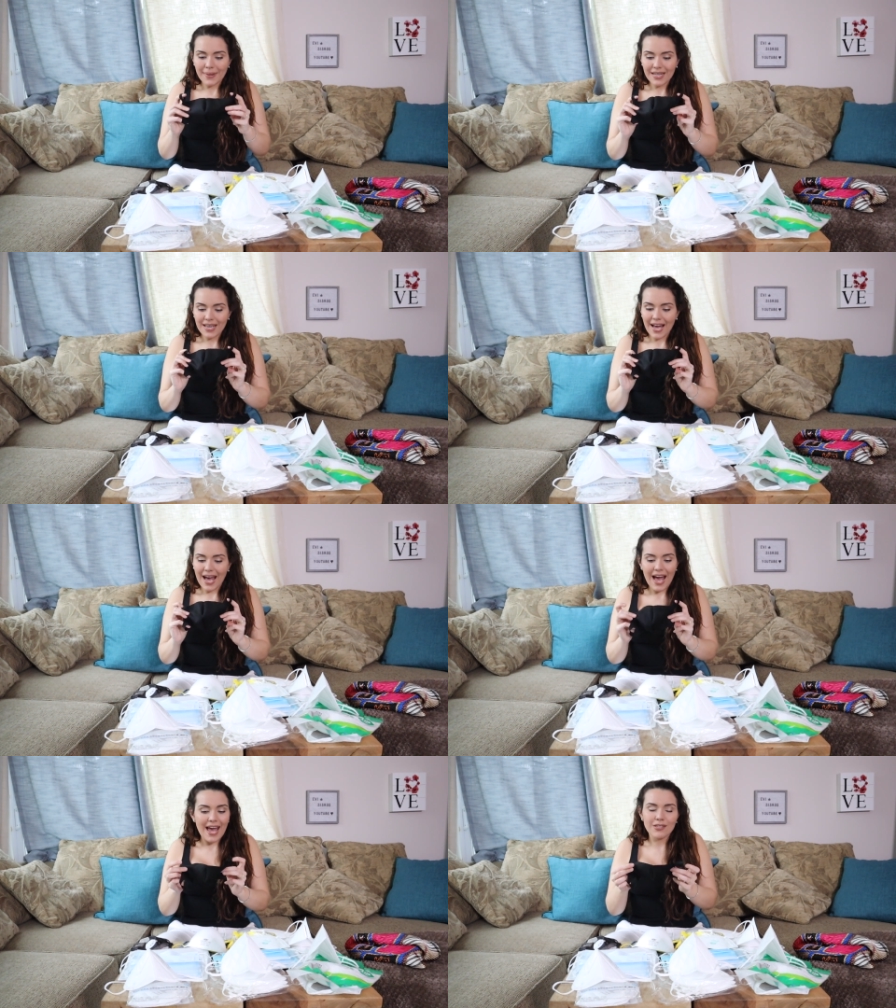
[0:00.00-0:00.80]
But
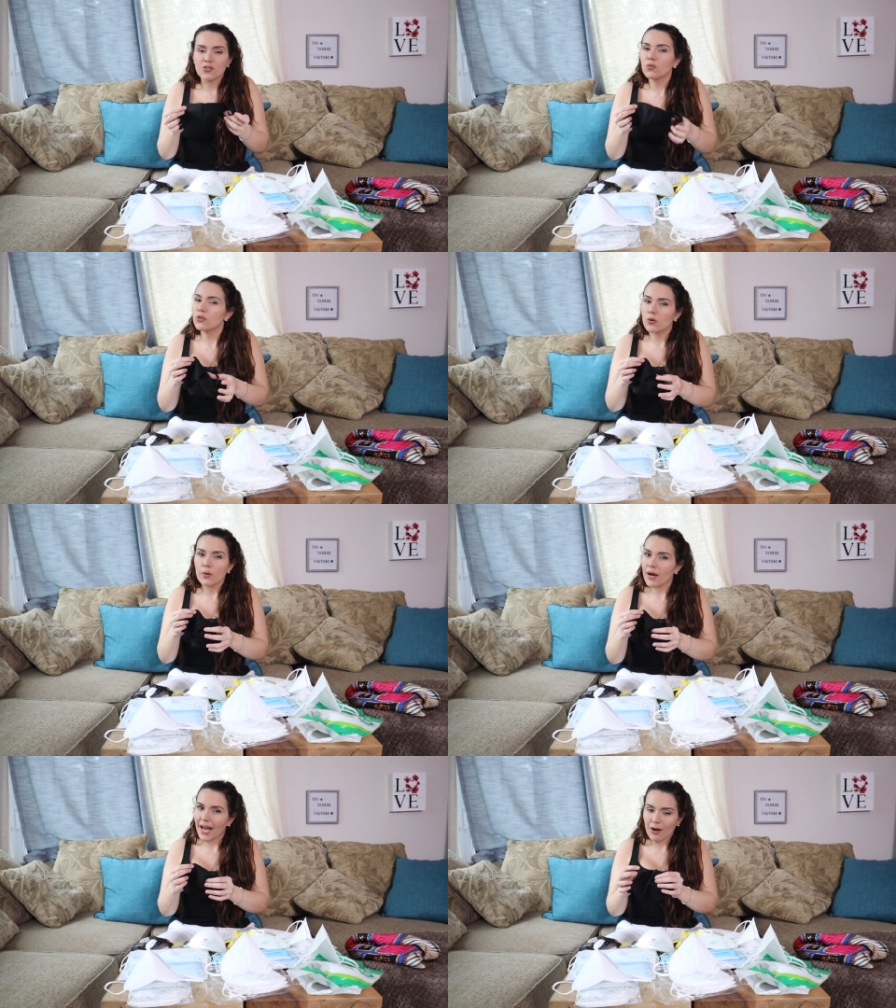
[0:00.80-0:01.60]
I don't
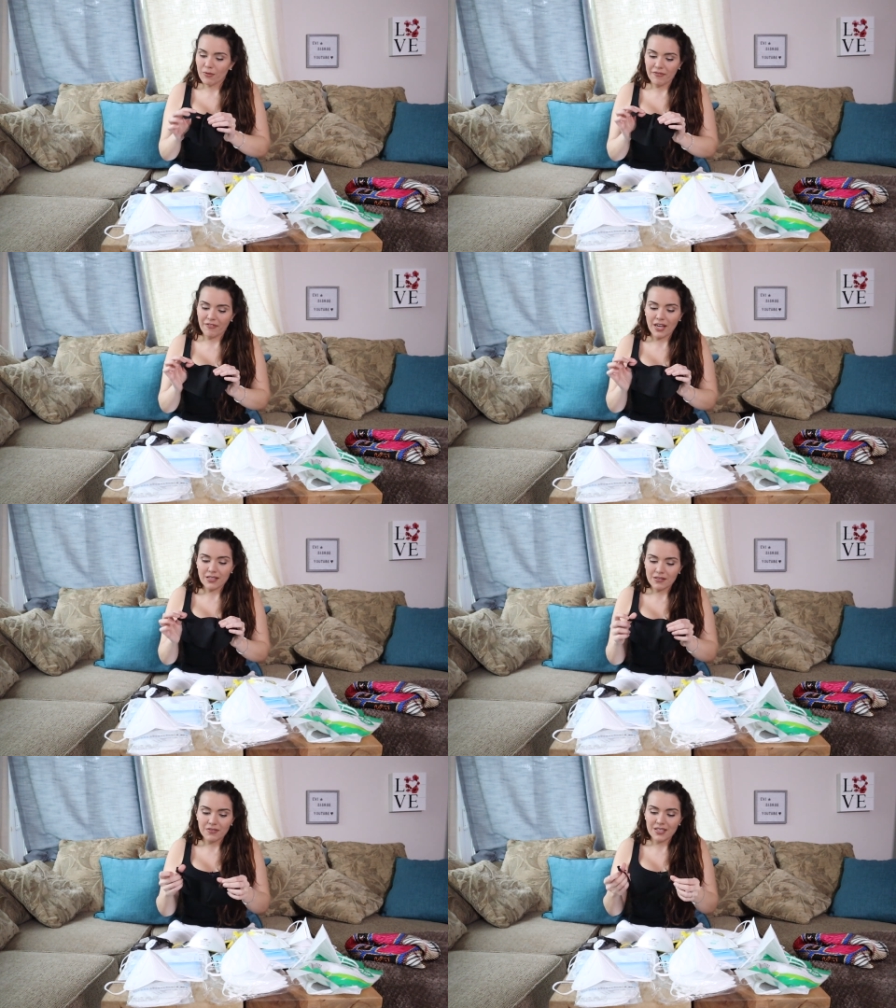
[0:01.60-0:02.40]
know how
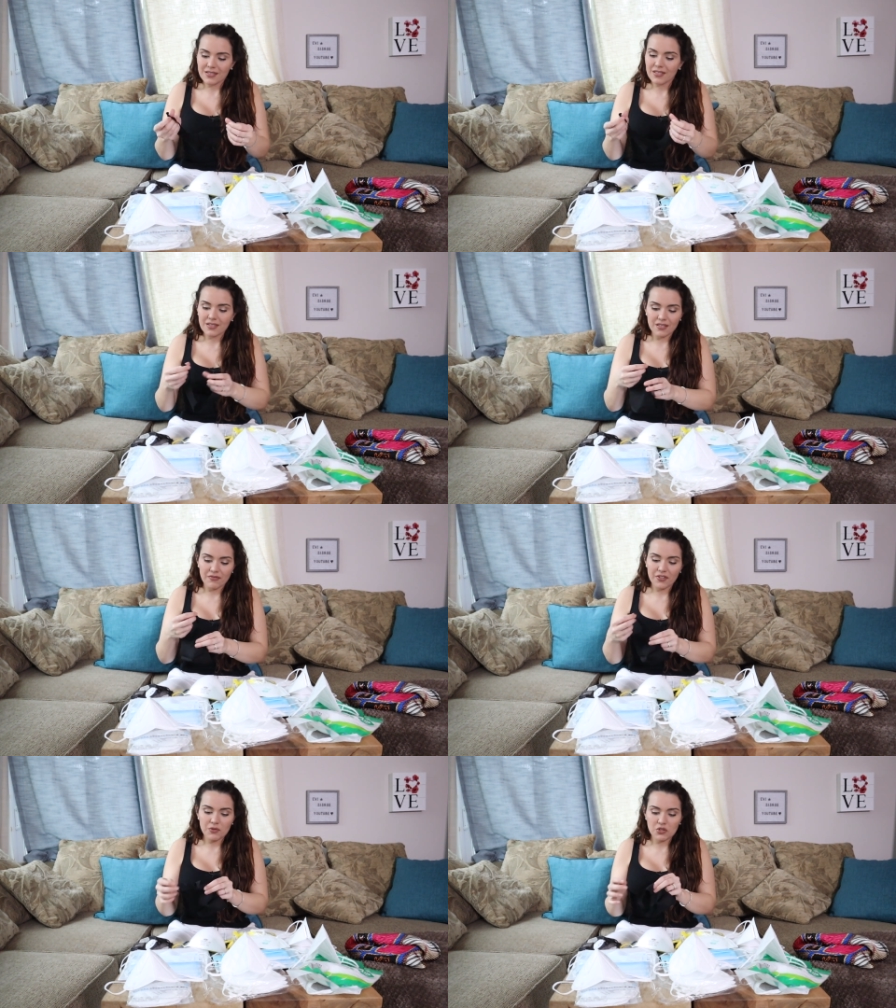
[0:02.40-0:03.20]
effective this is. It
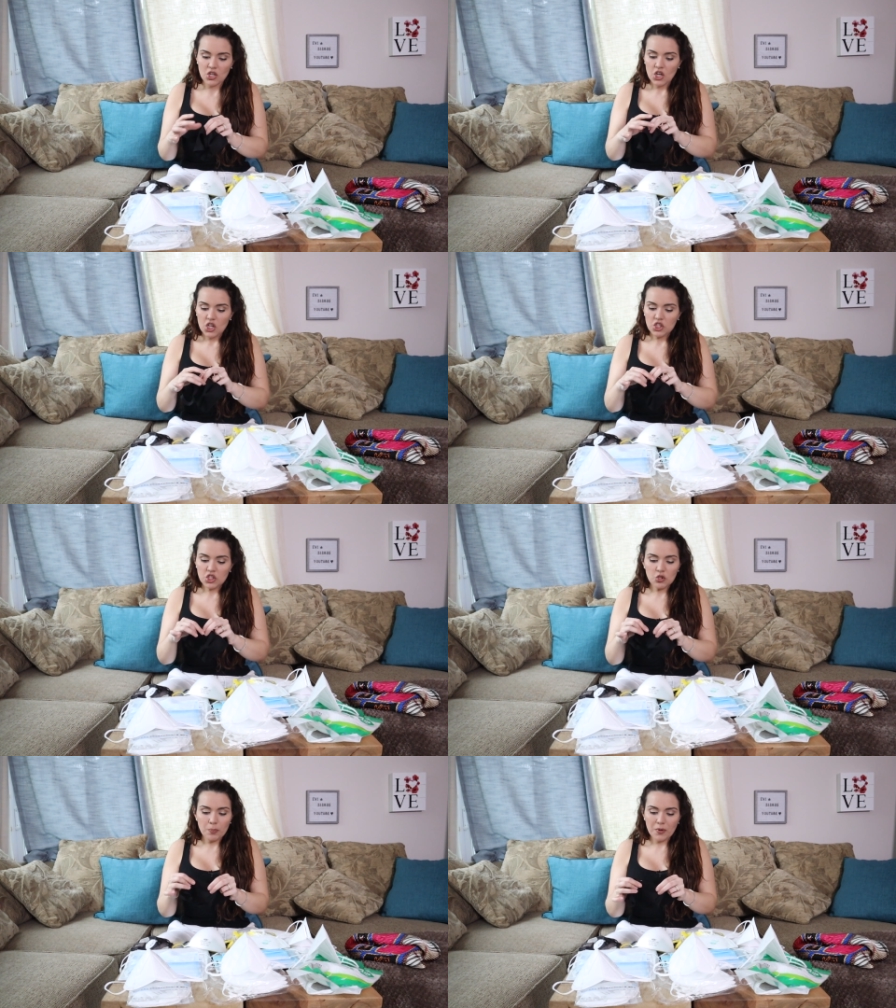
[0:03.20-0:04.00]
feels
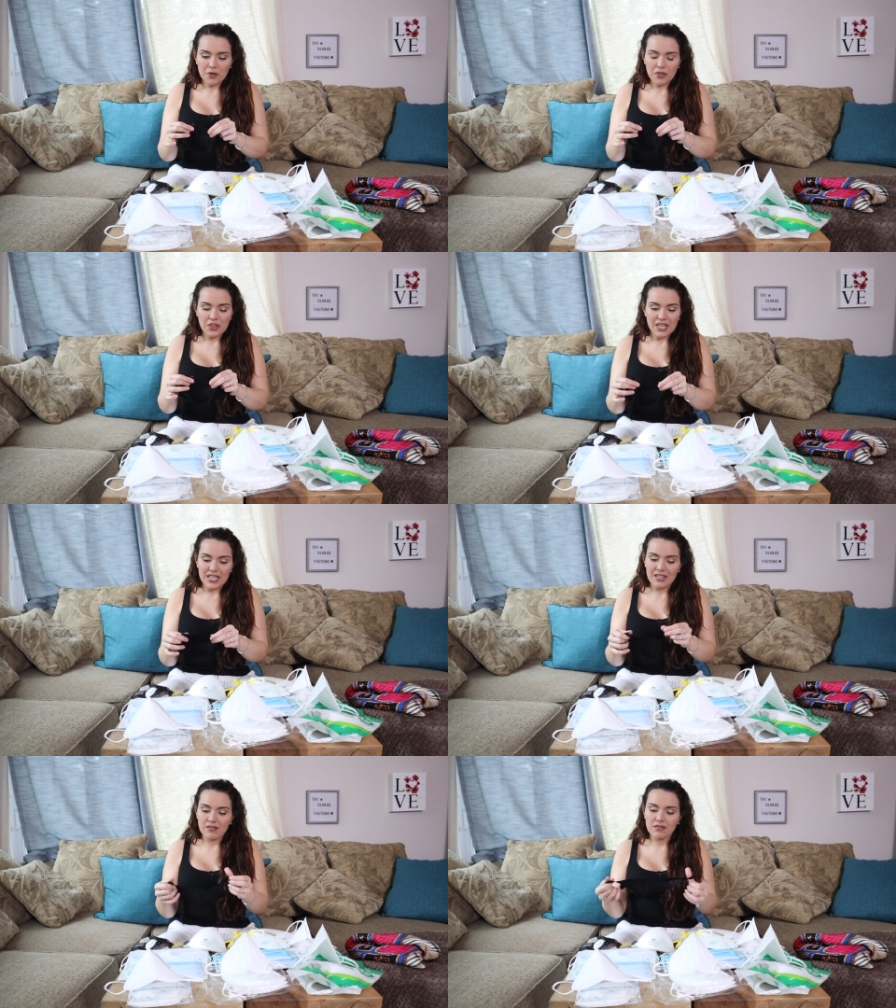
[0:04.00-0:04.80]
super
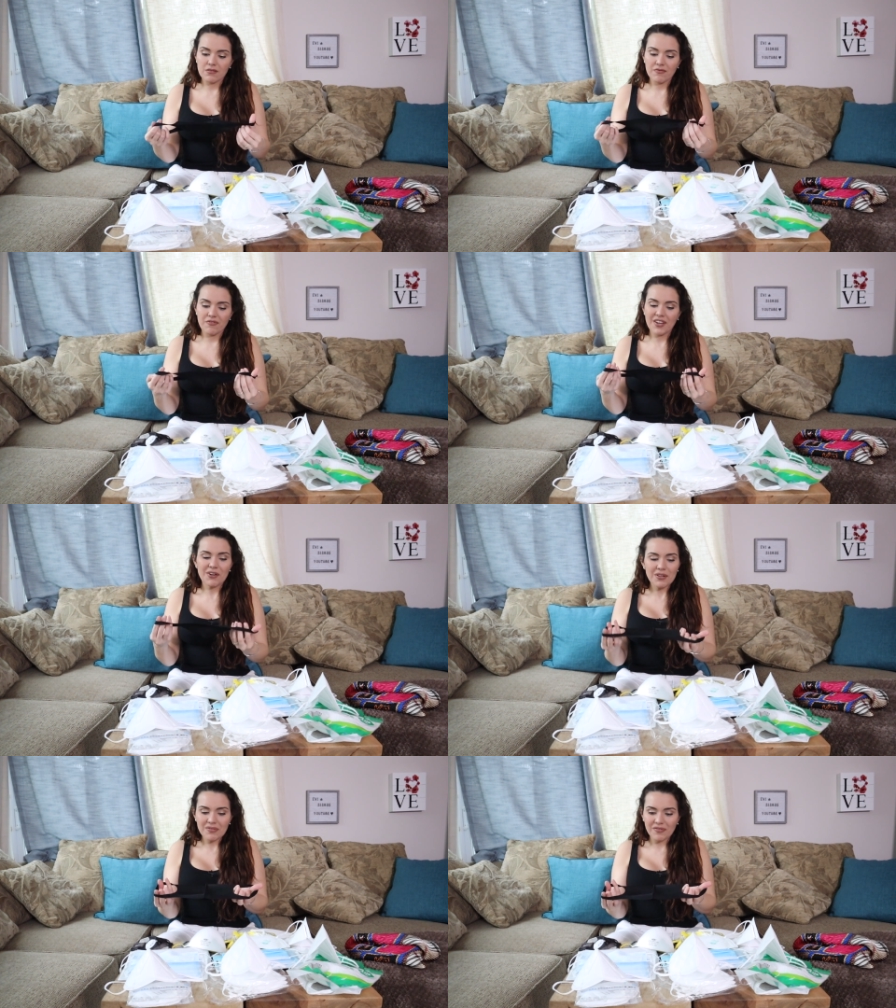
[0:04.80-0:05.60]
thin,
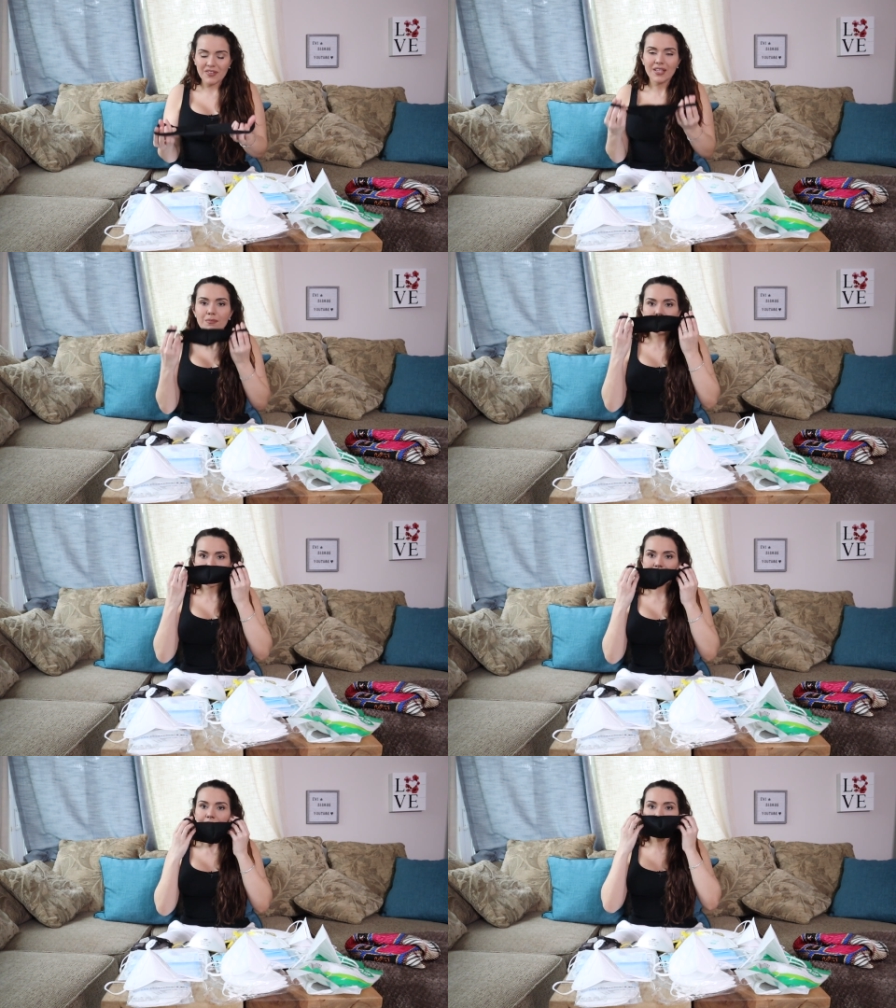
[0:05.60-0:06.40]
very
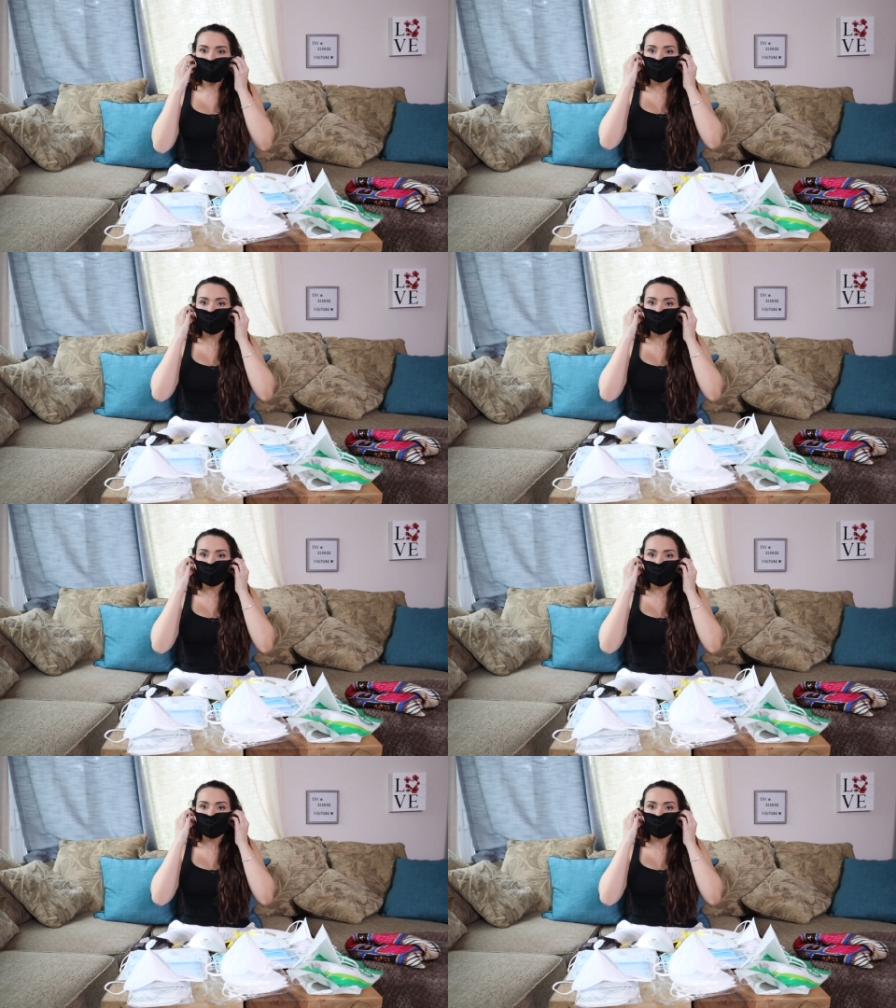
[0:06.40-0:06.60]
flimsy.